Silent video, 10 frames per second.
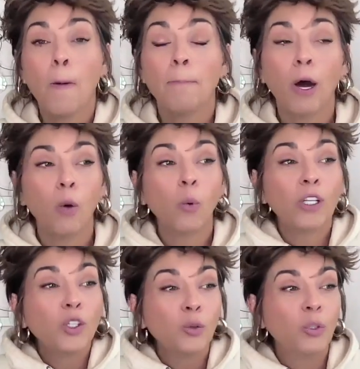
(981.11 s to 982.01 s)
But
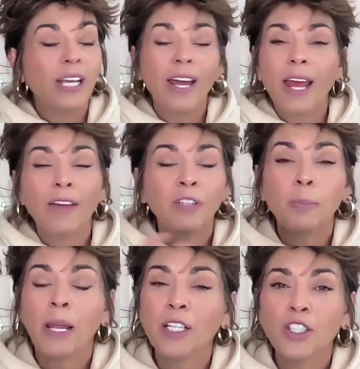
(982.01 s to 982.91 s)
when you get hefty
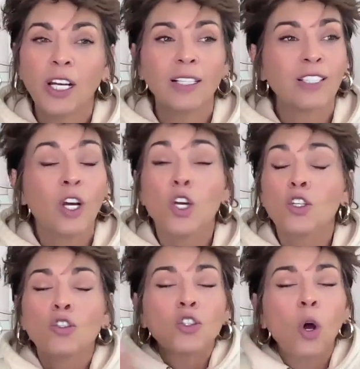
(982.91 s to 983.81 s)
paychecks,
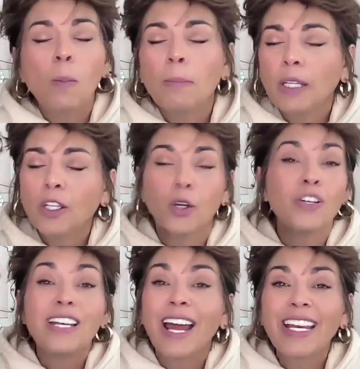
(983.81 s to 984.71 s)
so,
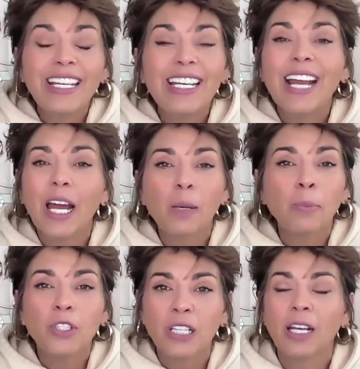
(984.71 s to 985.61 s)

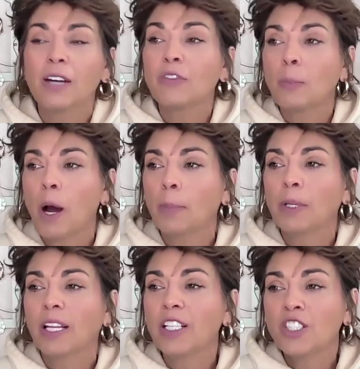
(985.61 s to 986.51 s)
99% of the
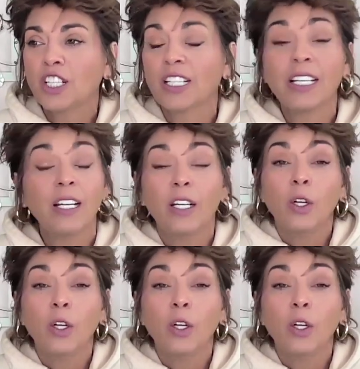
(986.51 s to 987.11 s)
population,